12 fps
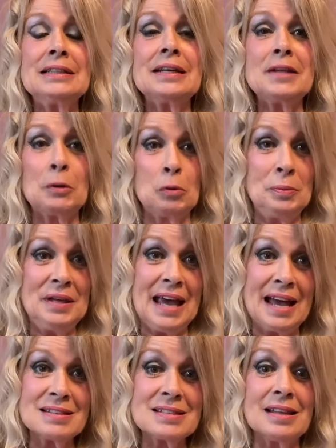There will be
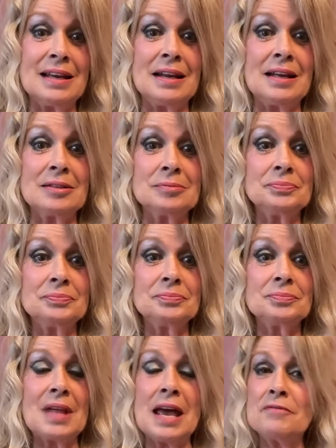gaslighting,
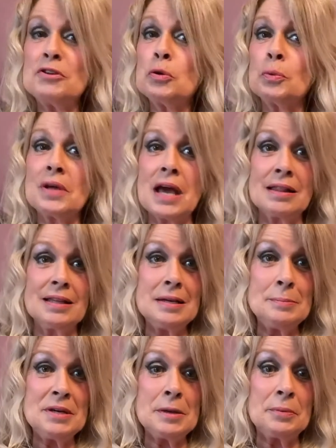having your reality
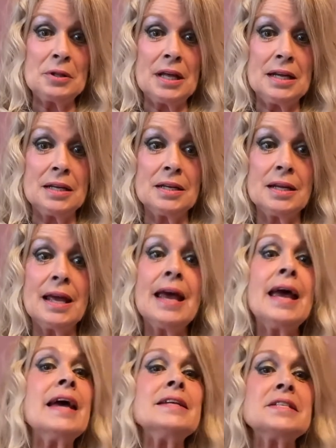manipulated
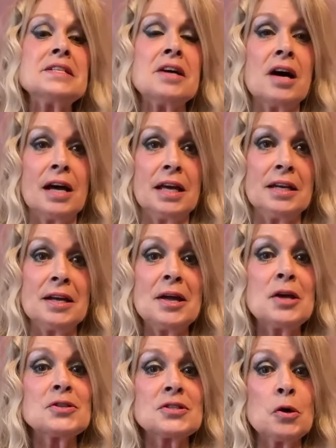and denied,
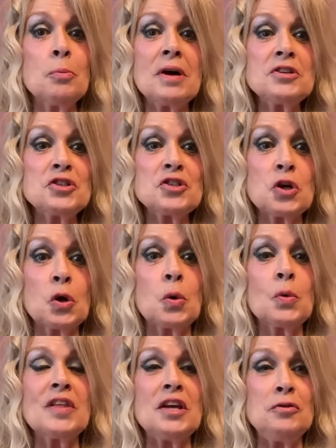so much
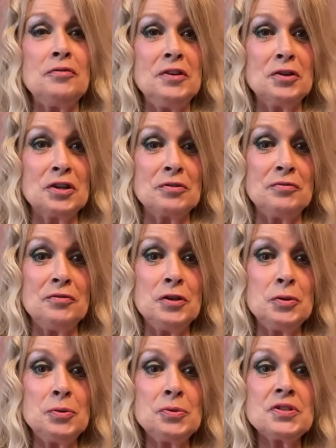so that you feel
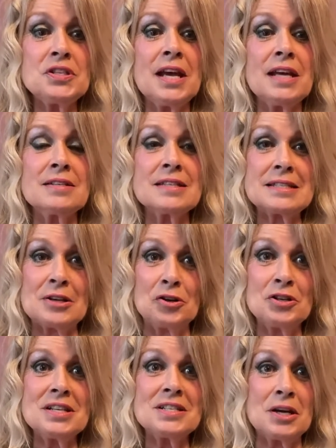confused and
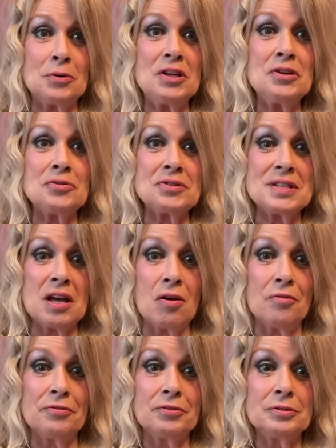start doubting
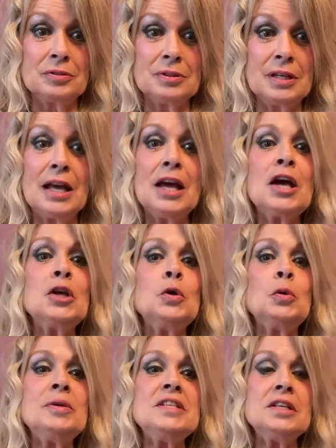yourself. You'll
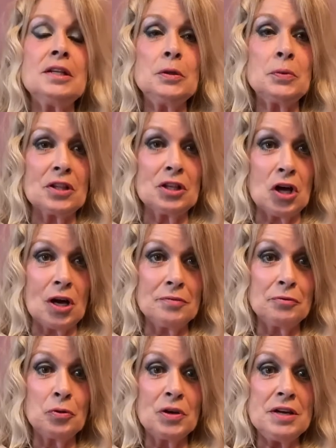be dealing with a lot of
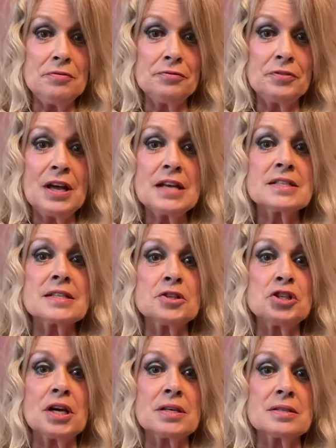grief, such
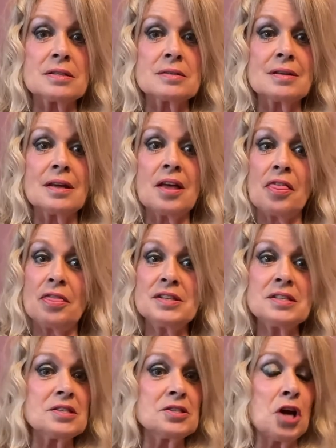as,
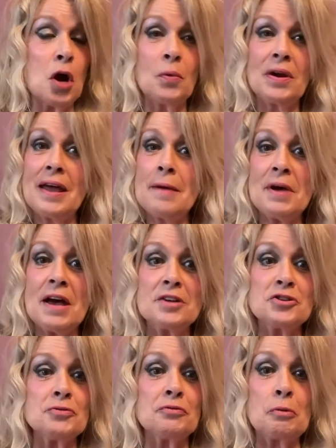"This is not what I
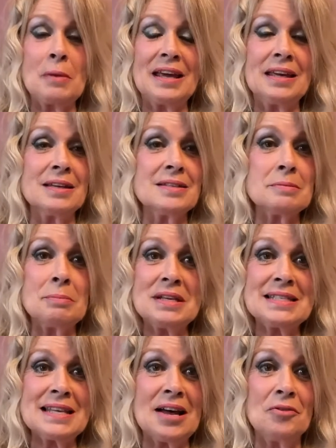imagined for my kids and
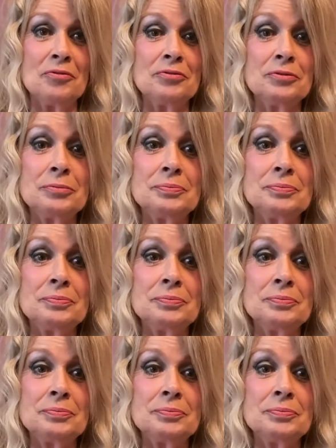myself."